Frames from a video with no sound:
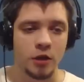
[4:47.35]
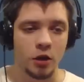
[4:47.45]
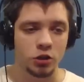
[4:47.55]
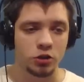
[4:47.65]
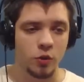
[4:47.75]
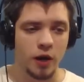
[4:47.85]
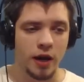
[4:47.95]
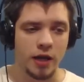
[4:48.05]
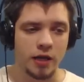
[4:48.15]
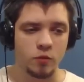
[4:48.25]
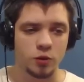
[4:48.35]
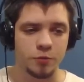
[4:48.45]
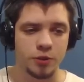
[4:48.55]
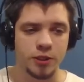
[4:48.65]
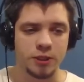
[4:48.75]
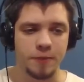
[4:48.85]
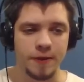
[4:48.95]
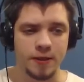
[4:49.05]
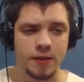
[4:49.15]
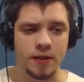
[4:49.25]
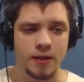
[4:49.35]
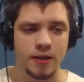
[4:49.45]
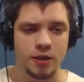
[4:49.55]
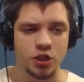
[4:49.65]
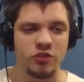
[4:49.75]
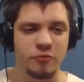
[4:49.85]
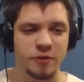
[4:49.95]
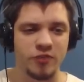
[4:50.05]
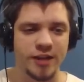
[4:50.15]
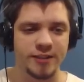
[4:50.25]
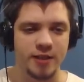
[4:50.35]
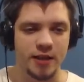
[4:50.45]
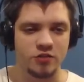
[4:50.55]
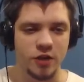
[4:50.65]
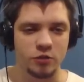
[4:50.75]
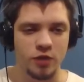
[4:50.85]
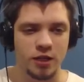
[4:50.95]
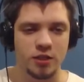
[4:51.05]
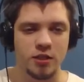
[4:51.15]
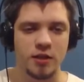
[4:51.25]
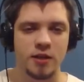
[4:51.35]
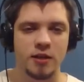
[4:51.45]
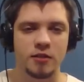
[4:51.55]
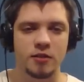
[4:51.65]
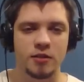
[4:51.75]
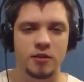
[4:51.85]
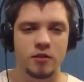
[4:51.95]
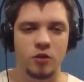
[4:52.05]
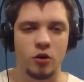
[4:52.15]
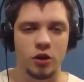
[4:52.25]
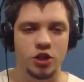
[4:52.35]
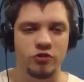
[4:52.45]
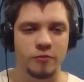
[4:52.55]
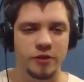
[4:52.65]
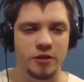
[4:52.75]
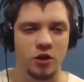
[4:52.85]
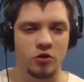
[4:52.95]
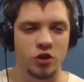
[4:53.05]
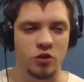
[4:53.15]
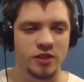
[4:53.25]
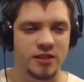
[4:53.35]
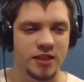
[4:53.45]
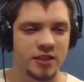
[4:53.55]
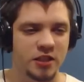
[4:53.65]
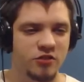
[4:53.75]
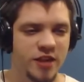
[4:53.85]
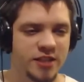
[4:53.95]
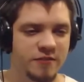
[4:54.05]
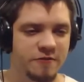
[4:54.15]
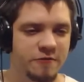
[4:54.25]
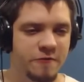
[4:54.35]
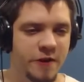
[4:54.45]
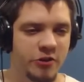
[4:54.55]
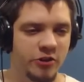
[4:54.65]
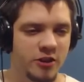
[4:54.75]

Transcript: Also, I was participating in an achievement race. I tried to get the all achievements. Oh no, these little crazy feral